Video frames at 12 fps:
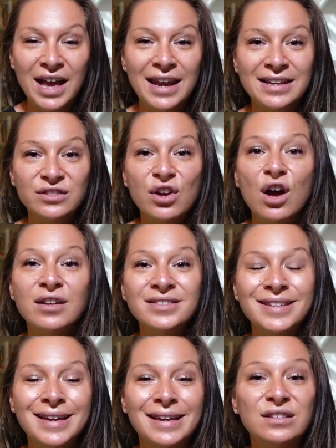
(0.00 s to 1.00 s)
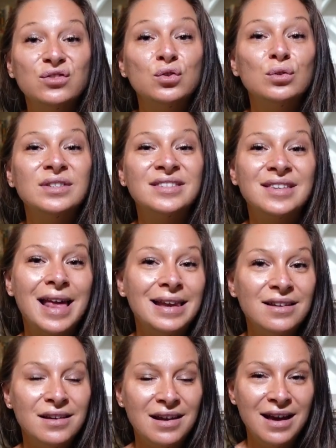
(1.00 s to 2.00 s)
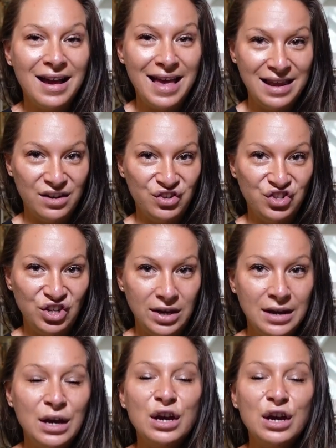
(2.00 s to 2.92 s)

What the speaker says: and it turns it into cellular energy.